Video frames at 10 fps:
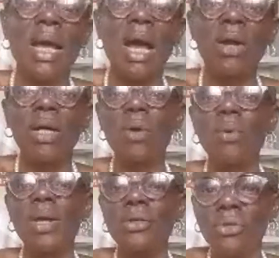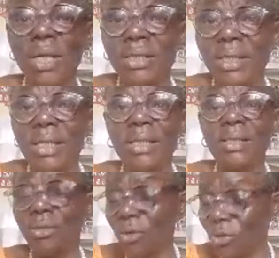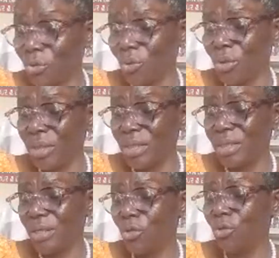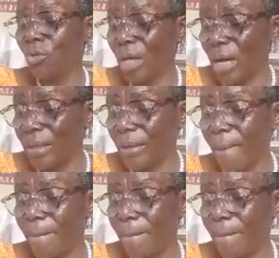Another way you can take it also is you can